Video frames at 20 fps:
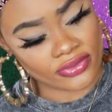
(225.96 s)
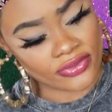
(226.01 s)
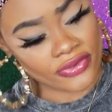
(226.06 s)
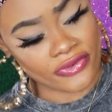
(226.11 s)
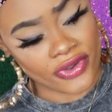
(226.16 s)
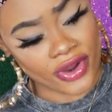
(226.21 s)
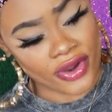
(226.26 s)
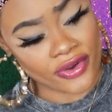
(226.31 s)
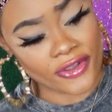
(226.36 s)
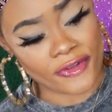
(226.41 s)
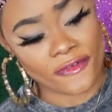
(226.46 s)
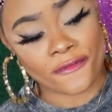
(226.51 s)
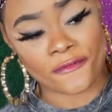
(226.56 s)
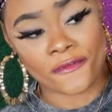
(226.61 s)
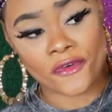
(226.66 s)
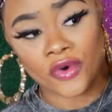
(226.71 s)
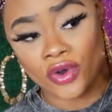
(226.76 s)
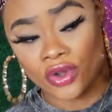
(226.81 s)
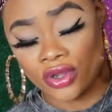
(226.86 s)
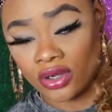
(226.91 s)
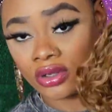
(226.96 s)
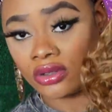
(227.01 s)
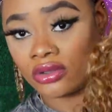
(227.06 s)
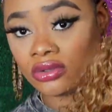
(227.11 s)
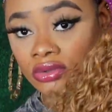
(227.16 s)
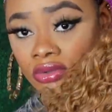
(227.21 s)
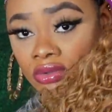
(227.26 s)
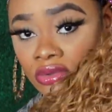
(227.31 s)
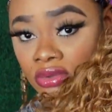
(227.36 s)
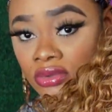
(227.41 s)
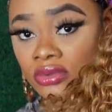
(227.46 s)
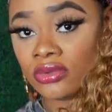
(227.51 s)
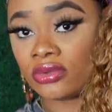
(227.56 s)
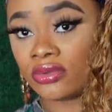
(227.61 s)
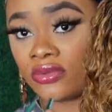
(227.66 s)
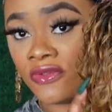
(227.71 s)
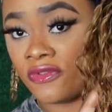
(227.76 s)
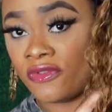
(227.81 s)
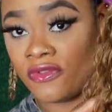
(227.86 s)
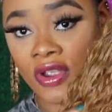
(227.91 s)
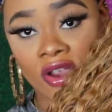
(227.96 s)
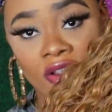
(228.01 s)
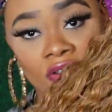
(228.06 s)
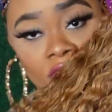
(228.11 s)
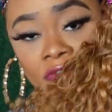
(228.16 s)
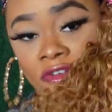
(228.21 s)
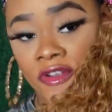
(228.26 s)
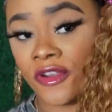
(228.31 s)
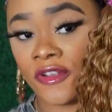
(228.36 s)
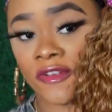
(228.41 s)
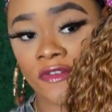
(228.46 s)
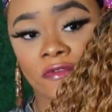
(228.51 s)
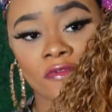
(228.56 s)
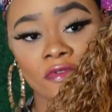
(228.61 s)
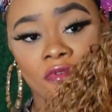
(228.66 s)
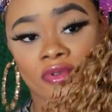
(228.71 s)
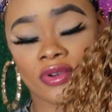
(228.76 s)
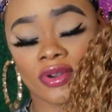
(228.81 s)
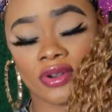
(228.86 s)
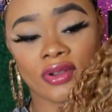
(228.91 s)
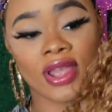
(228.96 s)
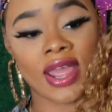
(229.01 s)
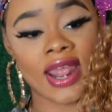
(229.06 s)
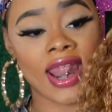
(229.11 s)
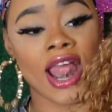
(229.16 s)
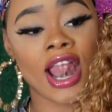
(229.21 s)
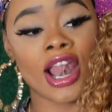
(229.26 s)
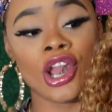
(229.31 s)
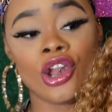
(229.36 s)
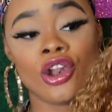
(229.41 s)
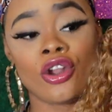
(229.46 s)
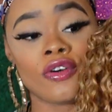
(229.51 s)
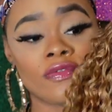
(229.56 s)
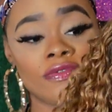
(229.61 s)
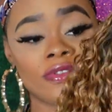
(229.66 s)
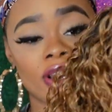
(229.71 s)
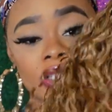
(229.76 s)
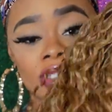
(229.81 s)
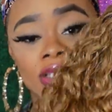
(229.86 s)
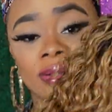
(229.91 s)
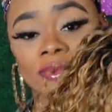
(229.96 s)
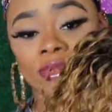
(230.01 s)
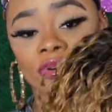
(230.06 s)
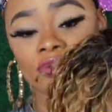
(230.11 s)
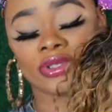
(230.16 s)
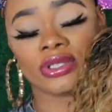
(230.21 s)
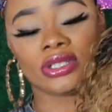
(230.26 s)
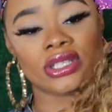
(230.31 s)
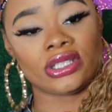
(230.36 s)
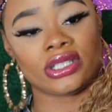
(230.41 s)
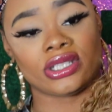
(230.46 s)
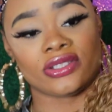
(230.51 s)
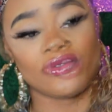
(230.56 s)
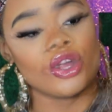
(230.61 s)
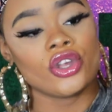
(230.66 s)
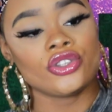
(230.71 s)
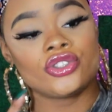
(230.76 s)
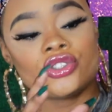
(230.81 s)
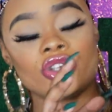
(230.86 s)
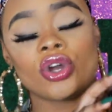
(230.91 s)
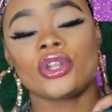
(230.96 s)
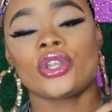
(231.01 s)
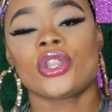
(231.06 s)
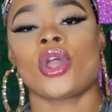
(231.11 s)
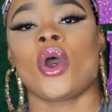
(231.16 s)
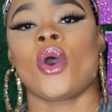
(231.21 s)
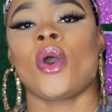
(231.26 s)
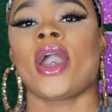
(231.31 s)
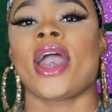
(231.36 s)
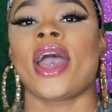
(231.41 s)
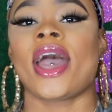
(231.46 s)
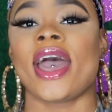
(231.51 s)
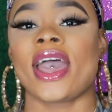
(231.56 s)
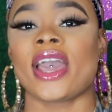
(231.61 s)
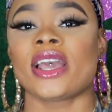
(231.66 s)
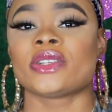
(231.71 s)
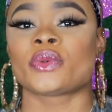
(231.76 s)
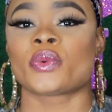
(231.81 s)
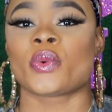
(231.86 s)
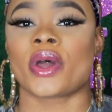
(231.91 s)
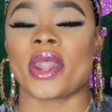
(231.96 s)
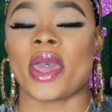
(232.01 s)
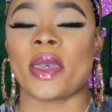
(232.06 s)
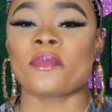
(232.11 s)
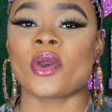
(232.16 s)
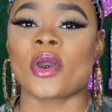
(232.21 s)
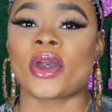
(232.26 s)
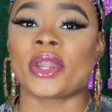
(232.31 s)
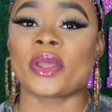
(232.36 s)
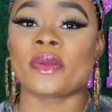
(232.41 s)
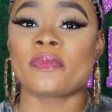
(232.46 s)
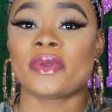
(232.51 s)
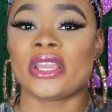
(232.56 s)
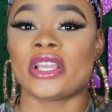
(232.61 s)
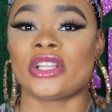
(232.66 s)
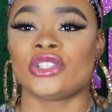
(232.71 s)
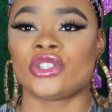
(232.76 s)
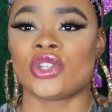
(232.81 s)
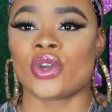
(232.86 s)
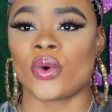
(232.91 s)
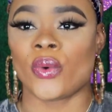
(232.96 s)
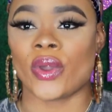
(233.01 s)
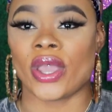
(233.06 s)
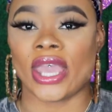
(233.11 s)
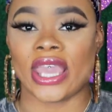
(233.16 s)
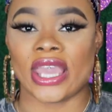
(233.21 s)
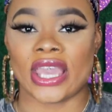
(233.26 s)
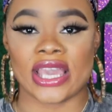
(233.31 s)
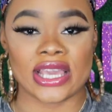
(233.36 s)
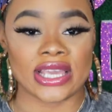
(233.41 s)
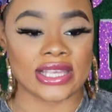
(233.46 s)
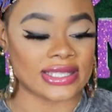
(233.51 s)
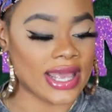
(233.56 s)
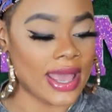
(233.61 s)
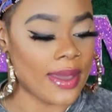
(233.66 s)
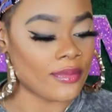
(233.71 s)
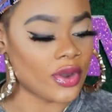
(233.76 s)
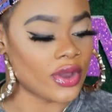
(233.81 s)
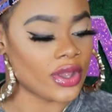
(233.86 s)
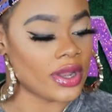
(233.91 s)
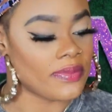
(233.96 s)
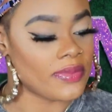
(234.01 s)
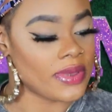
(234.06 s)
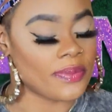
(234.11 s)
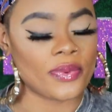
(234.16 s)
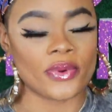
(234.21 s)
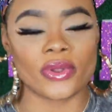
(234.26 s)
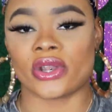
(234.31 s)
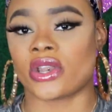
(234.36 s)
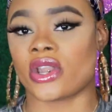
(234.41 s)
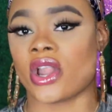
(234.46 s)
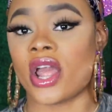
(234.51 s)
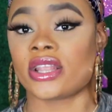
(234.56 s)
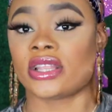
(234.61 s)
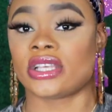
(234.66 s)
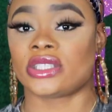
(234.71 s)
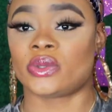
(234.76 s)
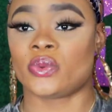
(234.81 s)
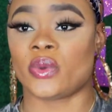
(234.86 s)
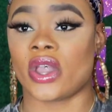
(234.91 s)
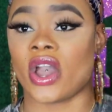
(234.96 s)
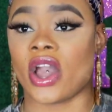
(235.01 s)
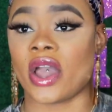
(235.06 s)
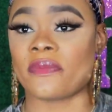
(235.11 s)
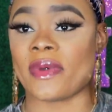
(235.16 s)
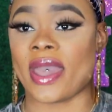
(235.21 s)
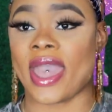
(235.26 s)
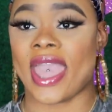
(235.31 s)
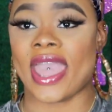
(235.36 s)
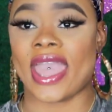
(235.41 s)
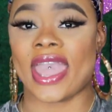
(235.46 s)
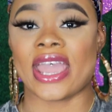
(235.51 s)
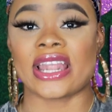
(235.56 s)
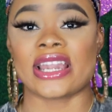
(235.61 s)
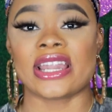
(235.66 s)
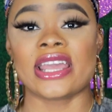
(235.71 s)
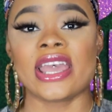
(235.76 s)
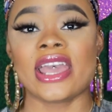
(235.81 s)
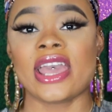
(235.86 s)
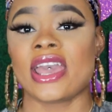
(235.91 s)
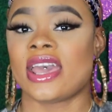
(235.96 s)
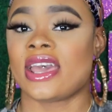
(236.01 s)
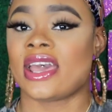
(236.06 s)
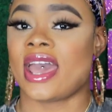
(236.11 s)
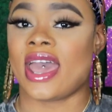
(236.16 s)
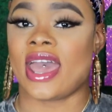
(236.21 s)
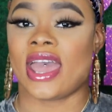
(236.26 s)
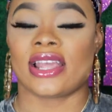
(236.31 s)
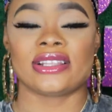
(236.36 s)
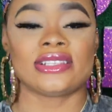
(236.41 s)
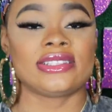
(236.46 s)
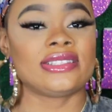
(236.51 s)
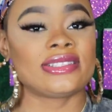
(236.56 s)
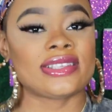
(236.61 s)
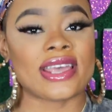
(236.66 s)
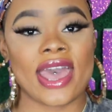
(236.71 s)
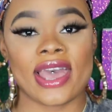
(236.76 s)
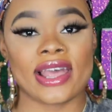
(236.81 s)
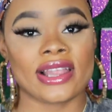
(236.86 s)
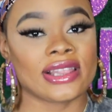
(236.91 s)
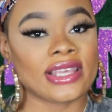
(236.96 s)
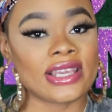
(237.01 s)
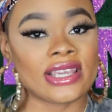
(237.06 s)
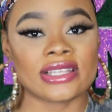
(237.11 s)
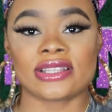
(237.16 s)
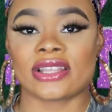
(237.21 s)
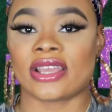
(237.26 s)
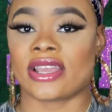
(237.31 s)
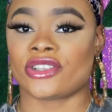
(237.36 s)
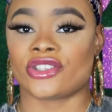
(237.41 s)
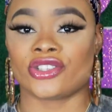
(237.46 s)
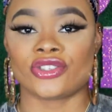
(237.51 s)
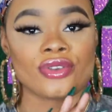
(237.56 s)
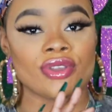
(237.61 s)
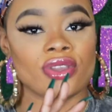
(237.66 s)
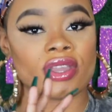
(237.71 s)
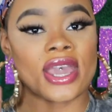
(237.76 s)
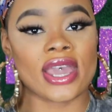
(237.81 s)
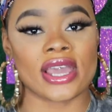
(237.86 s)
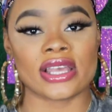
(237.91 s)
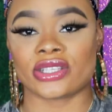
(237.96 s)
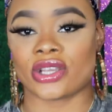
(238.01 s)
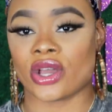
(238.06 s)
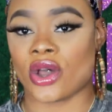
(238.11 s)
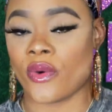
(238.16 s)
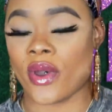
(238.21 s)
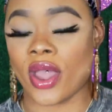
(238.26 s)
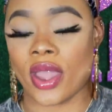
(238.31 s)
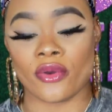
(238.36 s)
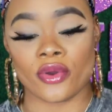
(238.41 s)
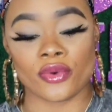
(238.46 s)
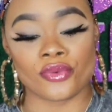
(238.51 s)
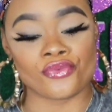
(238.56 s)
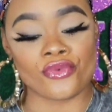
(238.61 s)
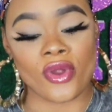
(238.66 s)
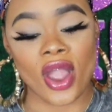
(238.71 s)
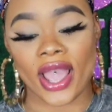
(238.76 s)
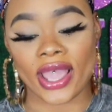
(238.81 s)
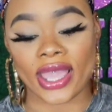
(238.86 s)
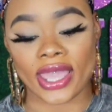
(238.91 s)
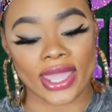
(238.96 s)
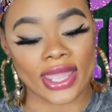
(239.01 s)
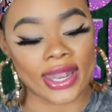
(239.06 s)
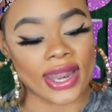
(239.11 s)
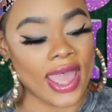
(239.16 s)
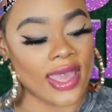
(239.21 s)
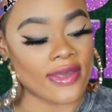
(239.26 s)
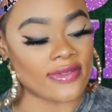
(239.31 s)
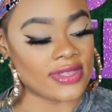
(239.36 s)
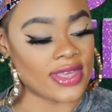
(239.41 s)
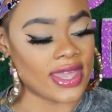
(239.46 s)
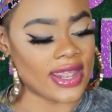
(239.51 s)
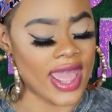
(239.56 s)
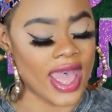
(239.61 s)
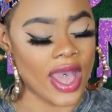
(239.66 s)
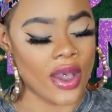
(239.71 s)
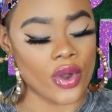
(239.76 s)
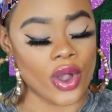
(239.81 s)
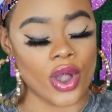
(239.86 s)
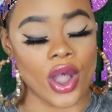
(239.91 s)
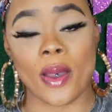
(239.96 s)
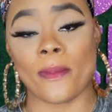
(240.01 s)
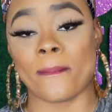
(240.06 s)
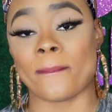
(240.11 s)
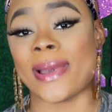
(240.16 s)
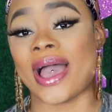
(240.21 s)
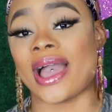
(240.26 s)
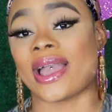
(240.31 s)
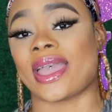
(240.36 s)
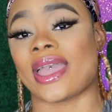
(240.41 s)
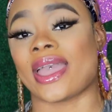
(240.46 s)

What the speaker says: very full, very full, and I love that about it. So now guys, what I'm gonna be doing is I'm gonna be putting on this wig on my head and style it and show you guys how I will rock it, and then I will come back